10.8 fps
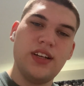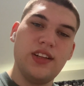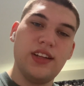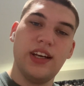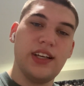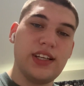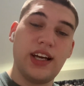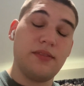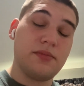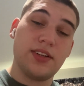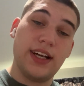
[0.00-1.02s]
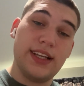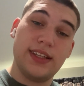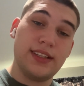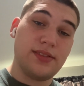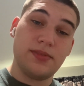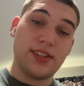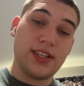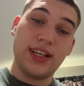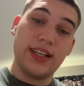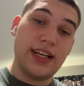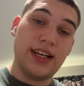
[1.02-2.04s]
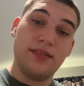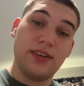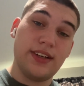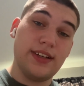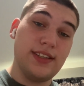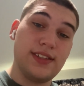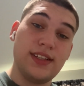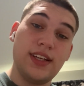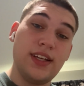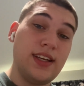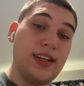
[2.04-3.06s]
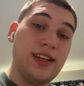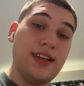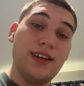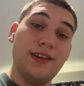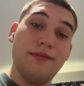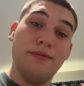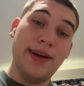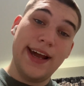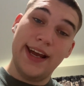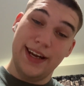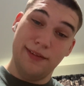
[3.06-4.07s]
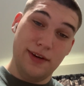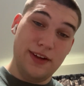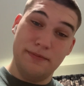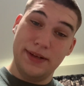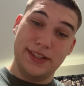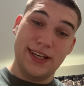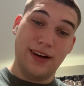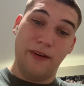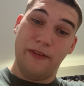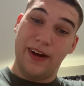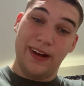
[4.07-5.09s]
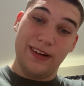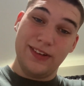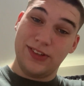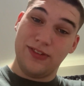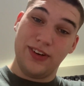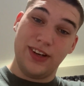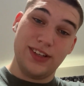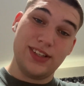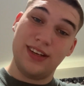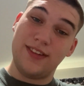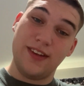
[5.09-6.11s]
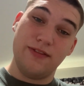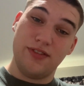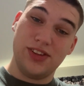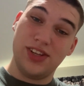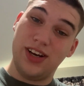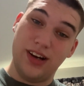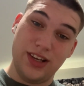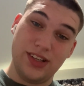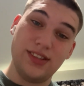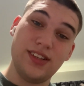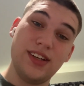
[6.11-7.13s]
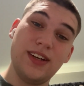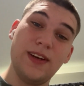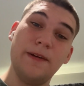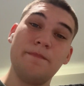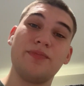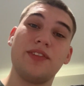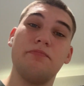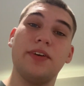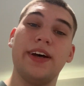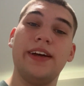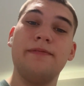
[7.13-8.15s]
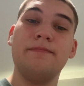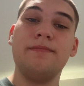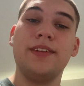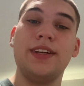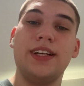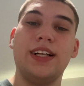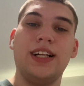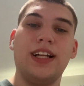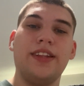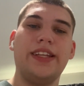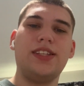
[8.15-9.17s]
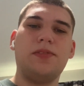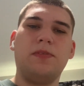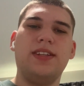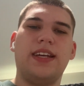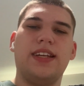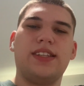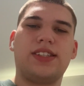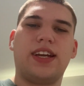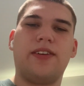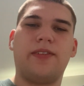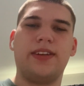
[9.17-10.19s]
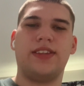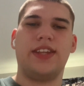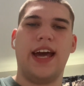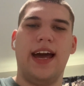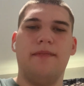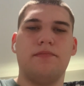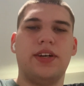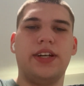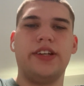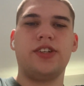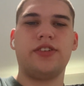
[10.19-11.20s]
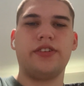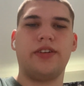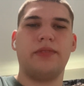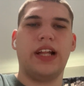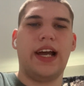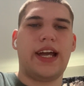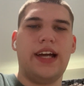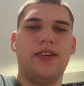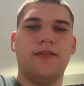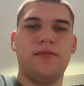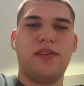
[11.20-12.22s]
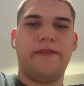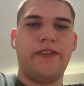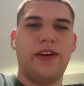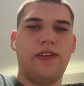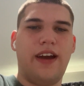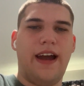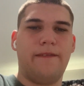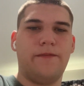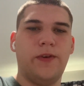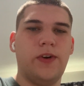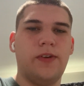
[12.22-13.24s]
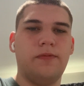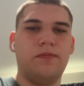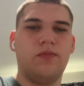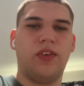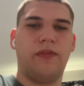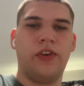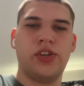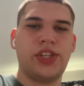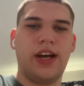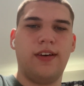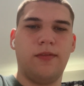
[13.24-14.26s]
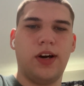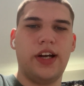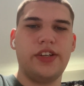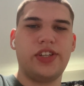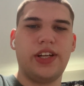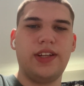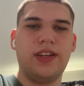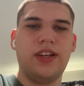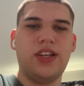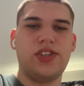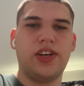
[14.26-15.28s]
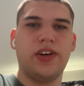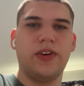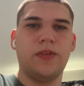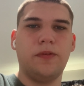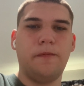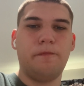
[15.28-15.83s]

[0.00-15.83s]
Like, I'm glad this was cut out because, man, it would have been terrifying on screen. Same thing with Lost. But this one didn't scare me that much. I mean, I got over my fear after the first time I watched it. So,